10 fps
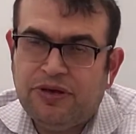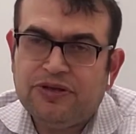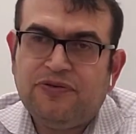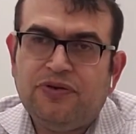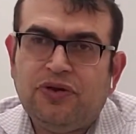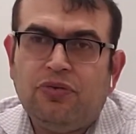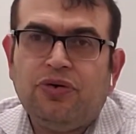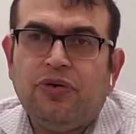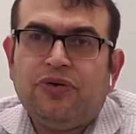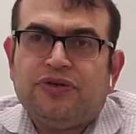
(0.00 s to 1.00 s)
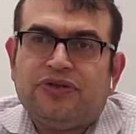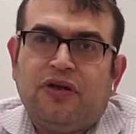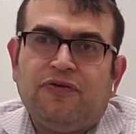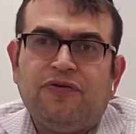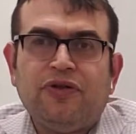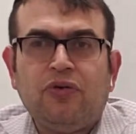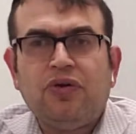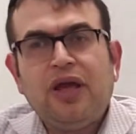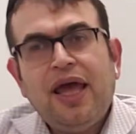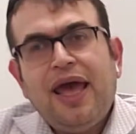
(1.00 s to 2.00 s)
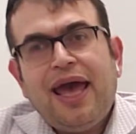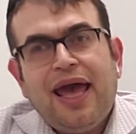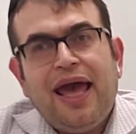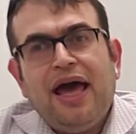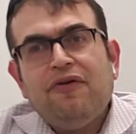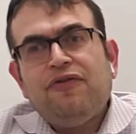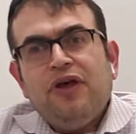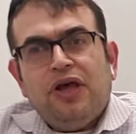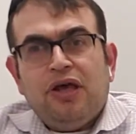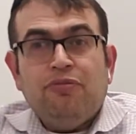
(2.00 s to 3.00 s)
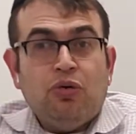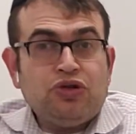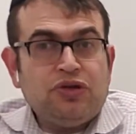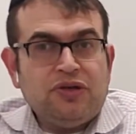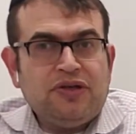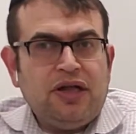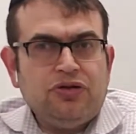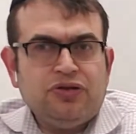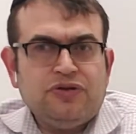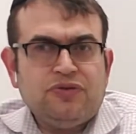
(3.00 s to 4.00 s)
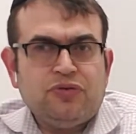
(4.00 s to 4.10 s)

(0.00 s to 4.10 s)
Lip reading: Because if you don't know yourself, if you don't have emotional intelligence,